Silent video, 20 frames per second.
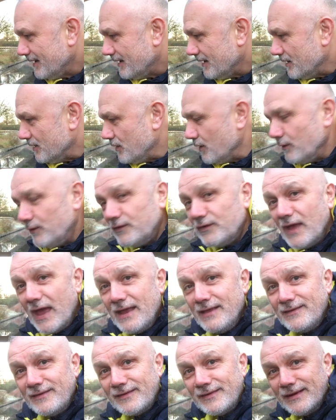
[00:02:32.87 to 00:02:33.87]
New
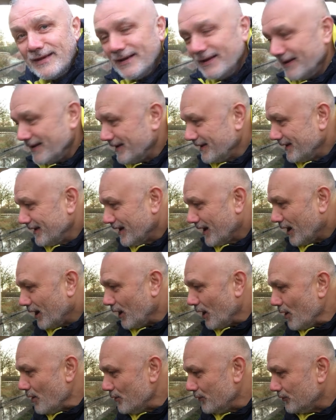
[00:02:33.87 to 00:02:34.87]
Saints
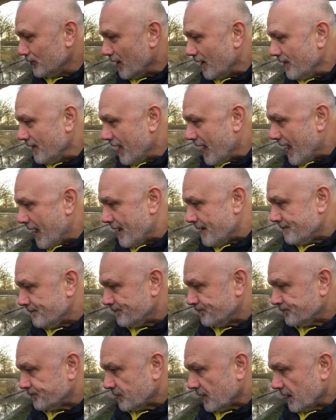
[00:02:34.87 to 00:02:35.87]
clothes on there.
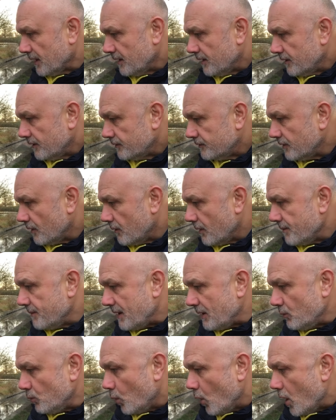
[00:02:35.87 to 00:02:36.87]
So I'm
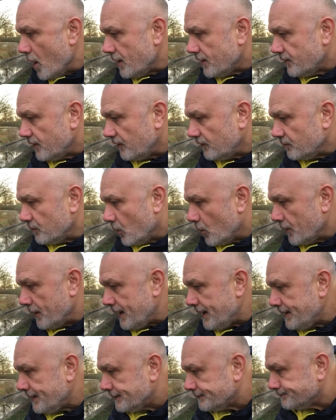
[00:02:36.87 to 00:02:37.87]
in work this
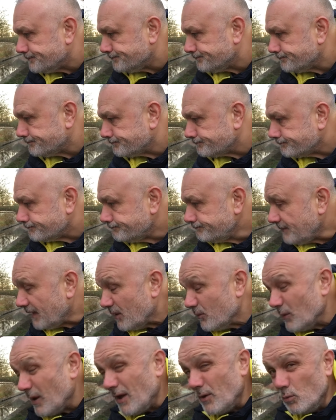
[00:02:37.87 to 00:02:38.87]
morning.
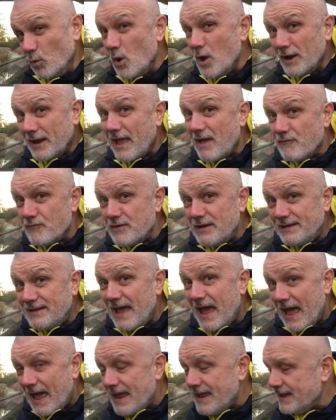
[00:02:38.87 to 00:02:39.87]
Well, I work every
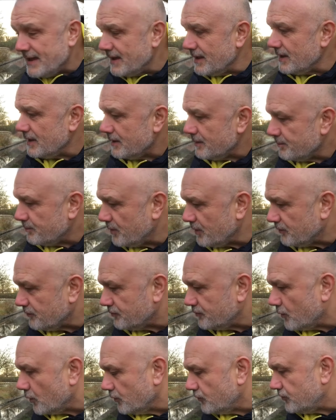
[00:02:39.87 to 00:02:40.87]
day, but
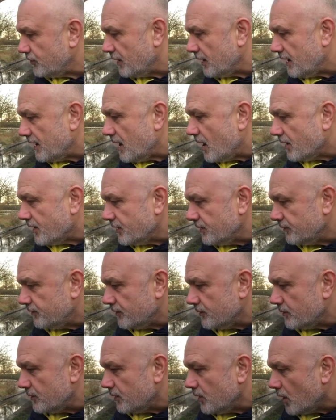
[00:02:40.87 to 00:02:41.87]
fortunately I can
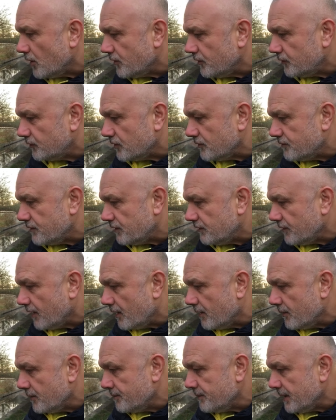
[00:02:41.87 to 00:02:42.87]
do a lot of stuff at
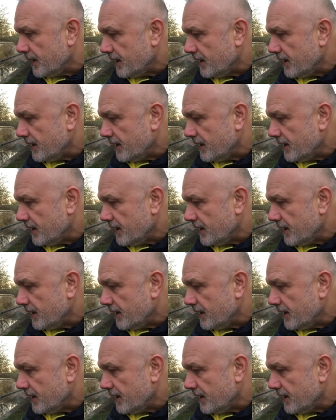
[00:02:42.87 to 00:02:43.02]
home.